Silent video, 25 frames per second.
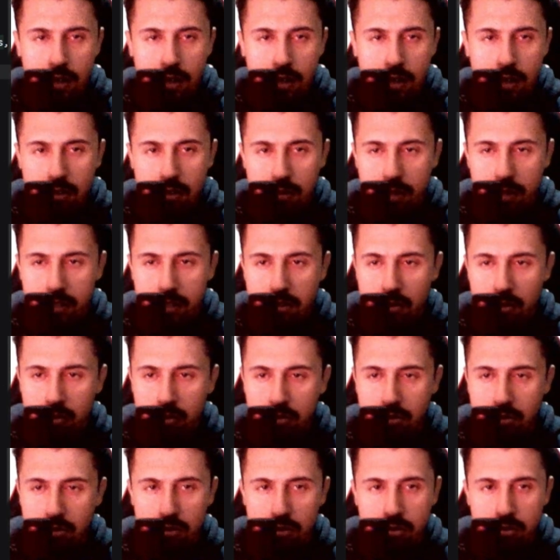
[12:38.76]
So let's go
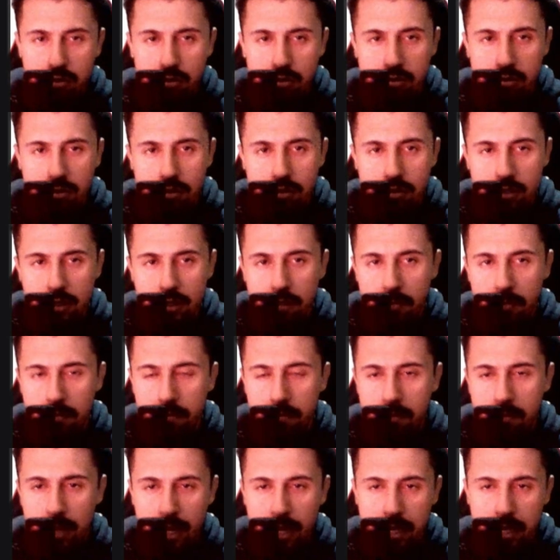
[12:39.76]
to the
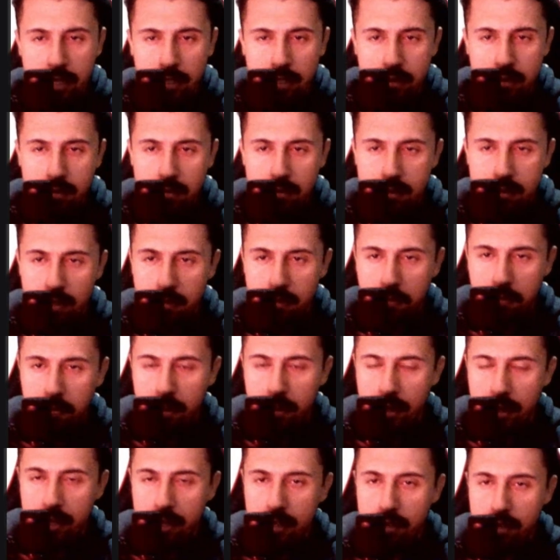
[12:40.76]

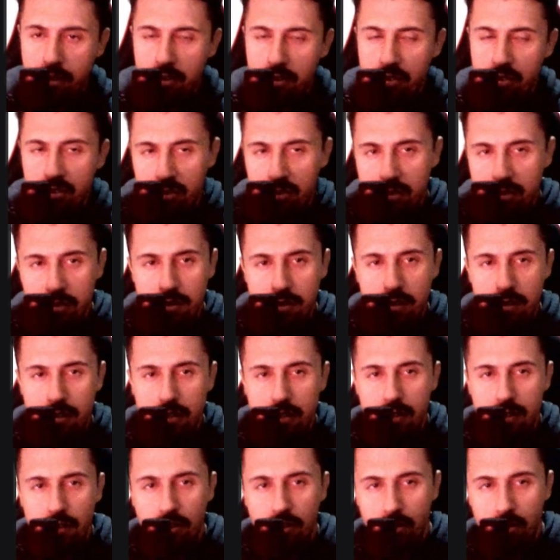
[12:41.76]
main.py, our
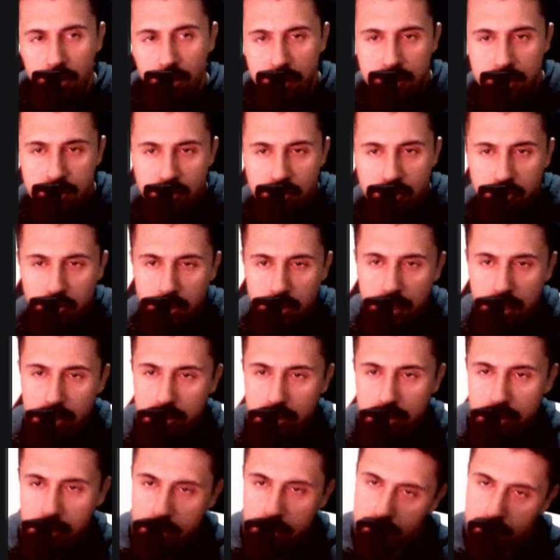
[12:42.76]

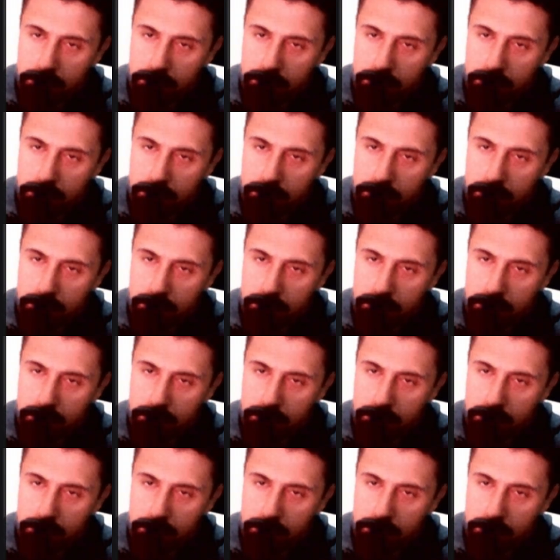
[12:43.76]
orchestrator.